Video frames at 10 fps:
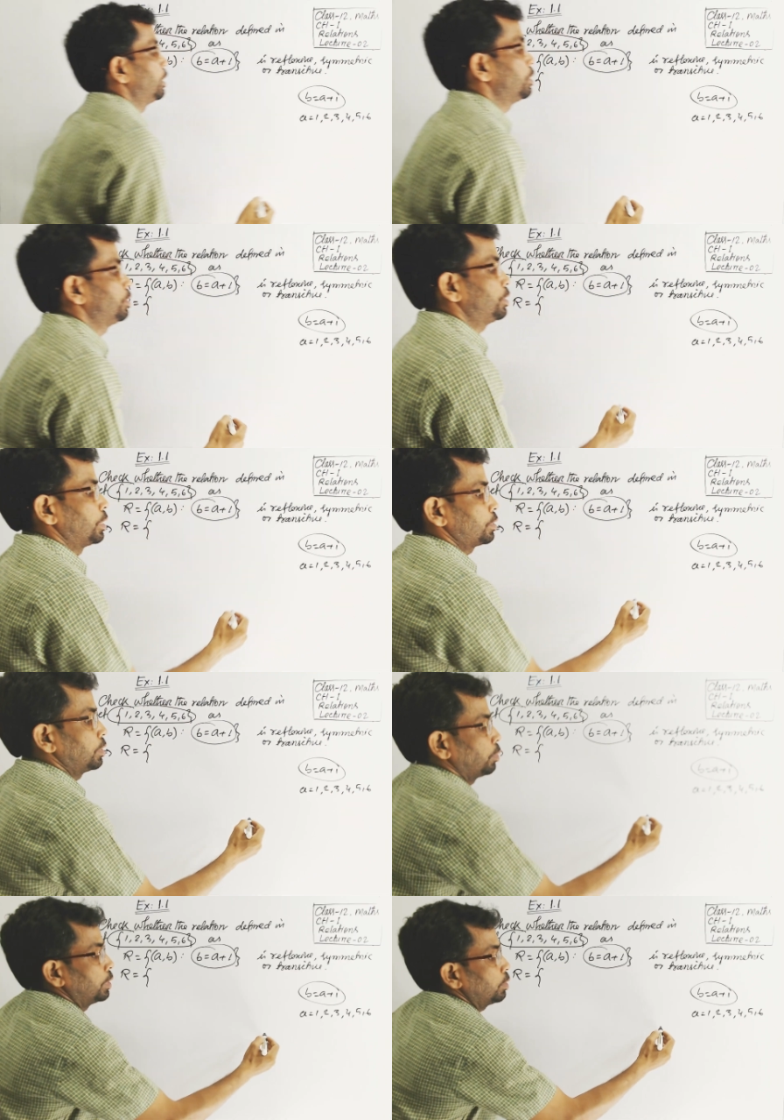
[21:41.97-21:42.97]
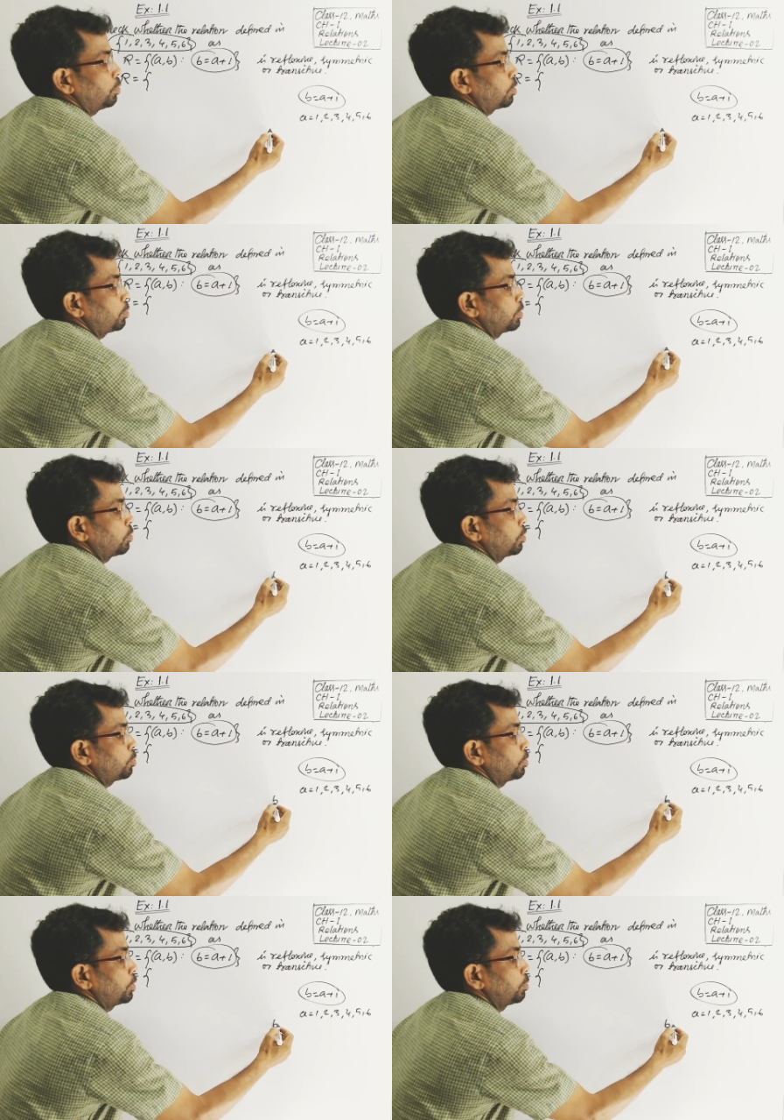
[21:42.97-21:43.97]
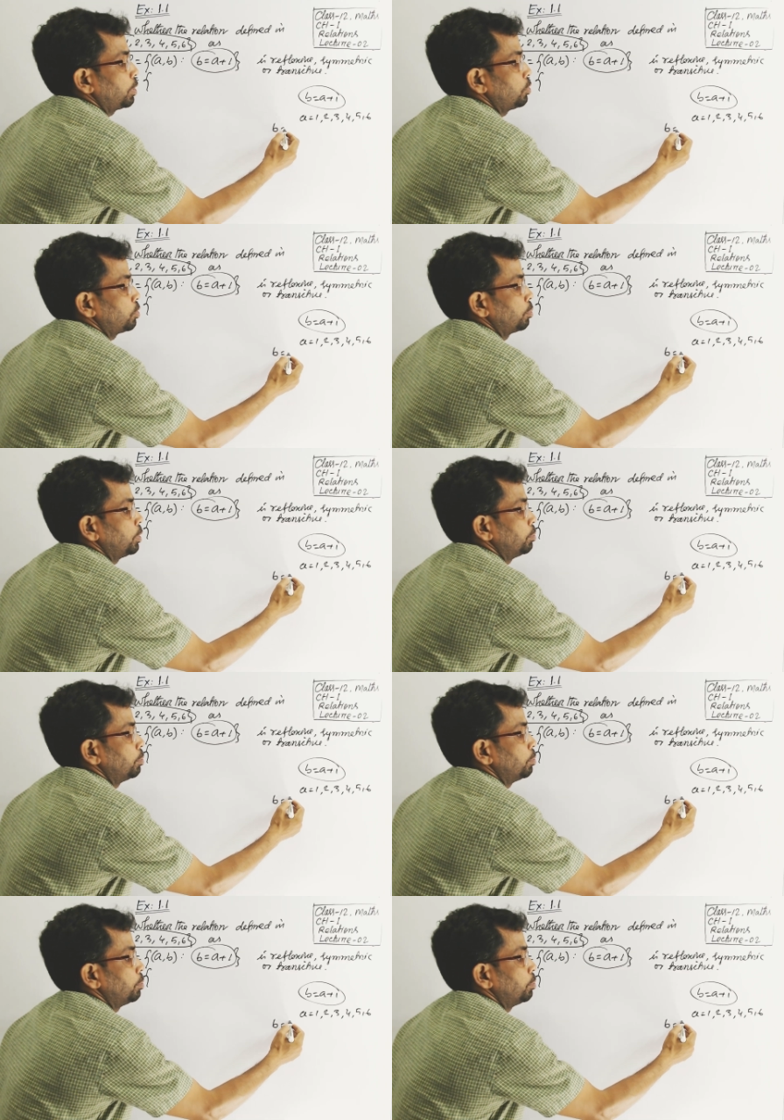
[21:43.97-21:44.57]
6. Then what will be the corresponding values of B?